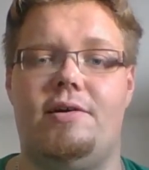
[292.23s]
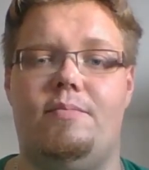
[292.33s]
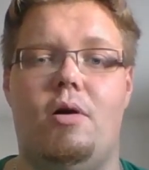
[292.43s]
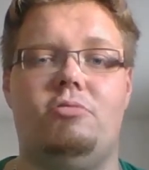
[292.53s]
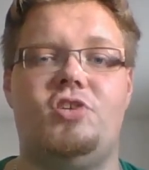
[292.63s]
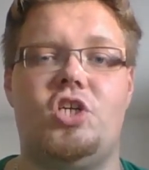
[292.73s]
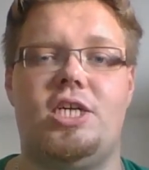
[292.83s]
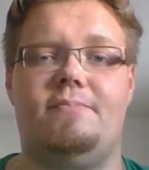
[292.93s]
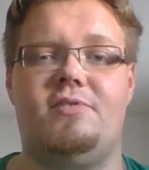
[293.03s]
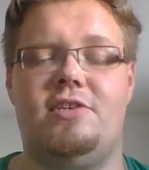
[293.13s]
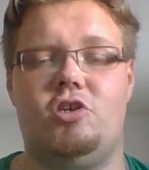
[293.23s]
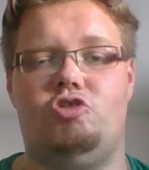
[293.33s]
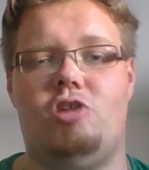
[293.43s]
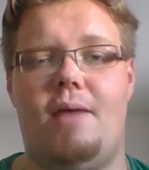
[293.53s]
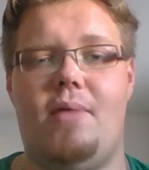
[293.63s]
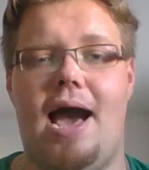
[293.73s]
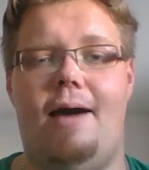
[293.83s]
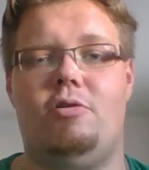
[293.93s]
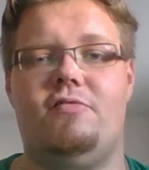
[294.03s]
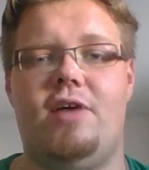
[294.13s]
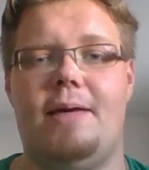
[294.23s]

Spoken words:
most ships need to drop out of